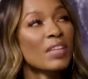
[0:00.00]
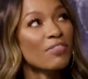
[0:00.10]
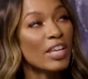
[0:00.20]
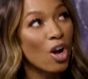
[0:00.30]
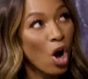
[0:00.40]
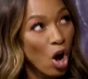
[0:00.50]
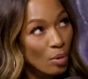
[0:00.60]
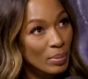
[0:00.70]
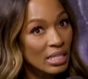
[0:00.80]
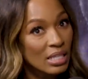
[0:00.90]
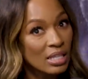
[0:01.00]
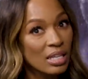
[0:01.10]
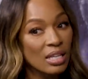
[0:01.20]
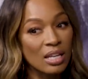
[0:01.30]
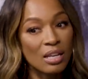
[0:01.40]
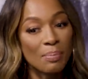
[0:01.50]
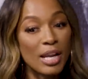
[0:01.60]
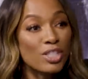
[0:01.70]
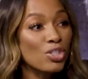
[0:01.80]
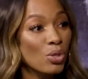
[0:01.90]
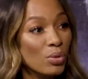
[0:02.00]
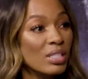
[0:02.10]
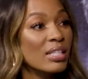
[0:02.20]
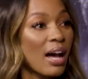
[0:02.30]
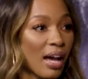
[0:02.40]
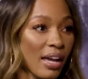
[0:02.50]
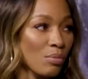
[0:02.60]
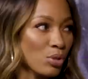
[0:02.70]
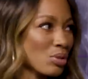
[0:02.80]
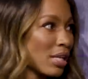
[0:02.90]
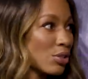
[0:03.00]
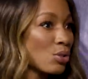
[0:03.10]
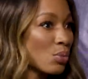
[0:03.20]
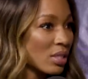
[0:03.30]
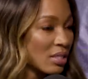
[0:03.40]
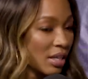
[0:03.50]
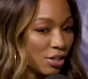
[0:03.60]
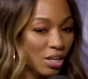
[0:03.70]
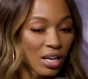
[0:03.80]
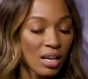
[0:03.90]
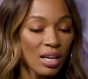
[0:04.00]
If they call me by a certain time, which was like two weeks later,